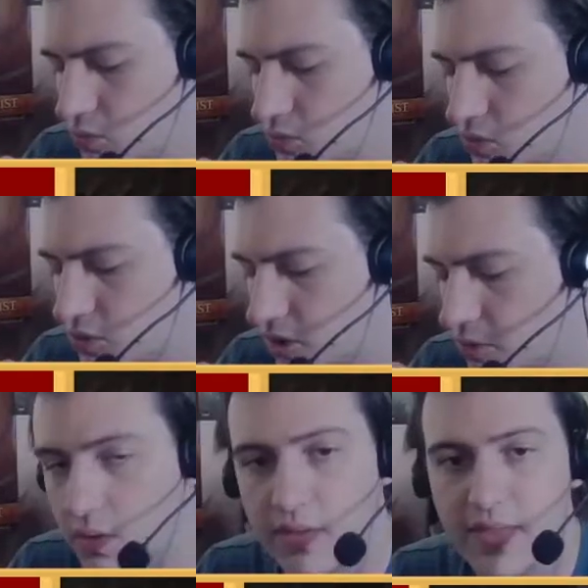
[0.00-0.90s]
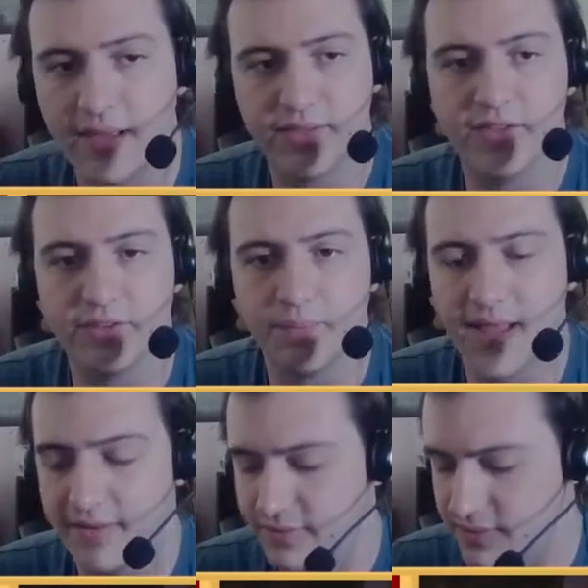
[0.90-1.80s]
So that's the
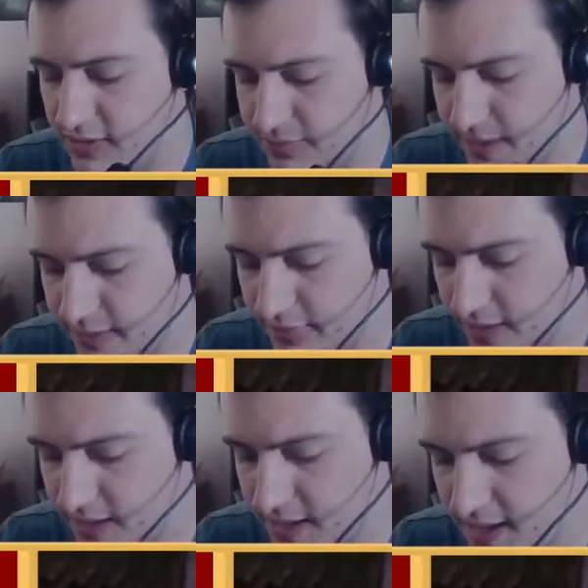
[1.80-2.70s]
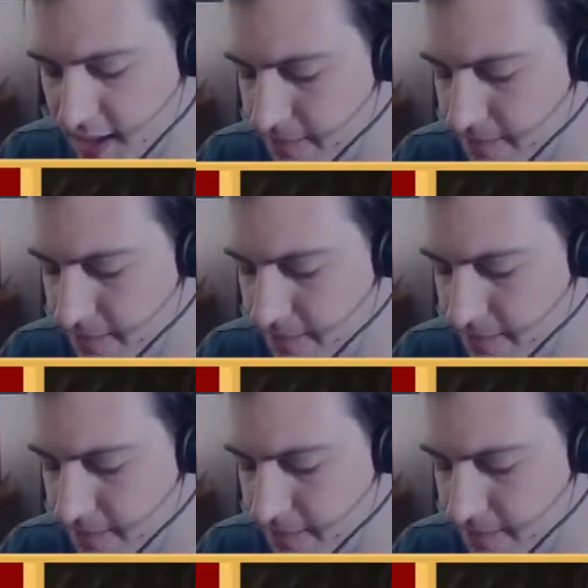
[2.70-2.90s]
plan for these parts right here.